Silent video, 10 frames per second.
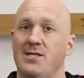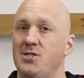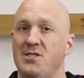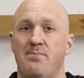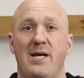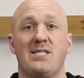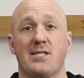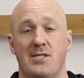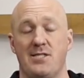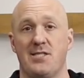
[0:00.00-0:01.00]
It's just
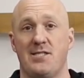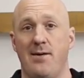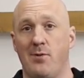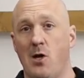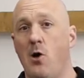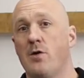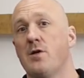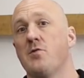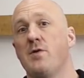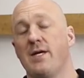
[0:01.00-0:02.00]
basic disassembly. All
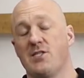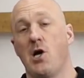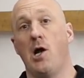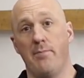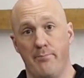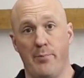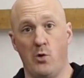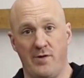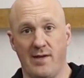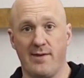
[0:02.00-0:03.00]
you're doing is
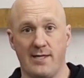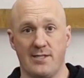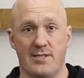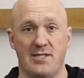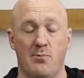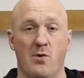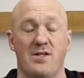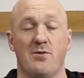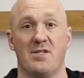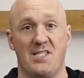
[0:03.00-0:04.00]
unbolting things at this
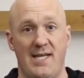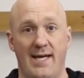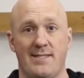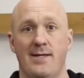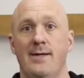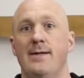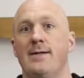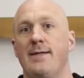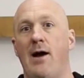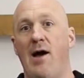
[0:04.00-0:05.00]
point to assess.
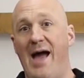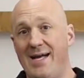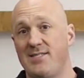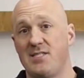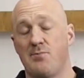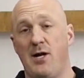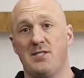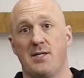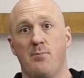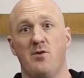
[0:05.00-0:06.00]
Now, as this
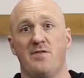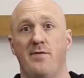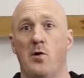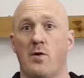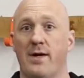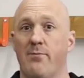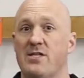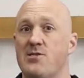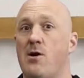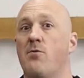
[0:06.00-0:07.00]
project moves forward and we
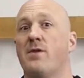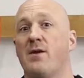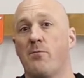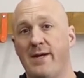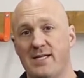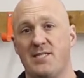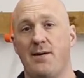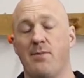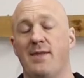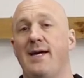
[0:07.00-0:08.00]
start with the
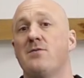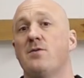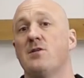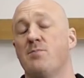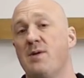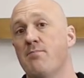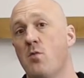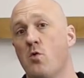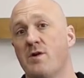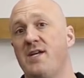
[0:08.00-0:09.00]
reassembly, that's when there'll be
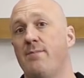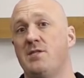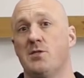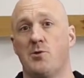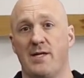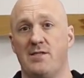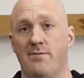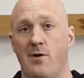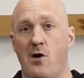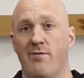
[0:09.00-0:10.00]
more tips and tricks
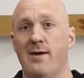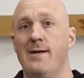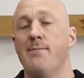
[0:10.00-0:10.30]
involved.